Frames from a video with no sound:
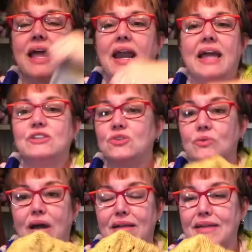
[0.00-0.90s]
and
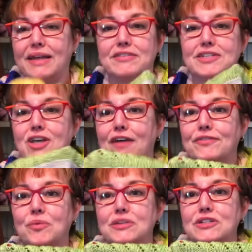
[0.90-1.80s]
I like the
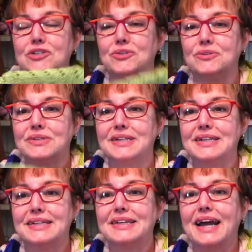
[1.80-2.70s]
soft one too.
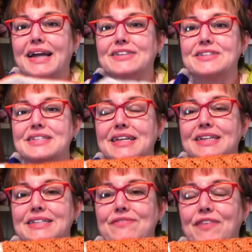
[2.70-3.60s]
I just think
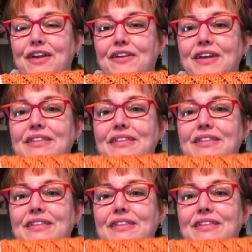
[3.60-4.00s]
it's very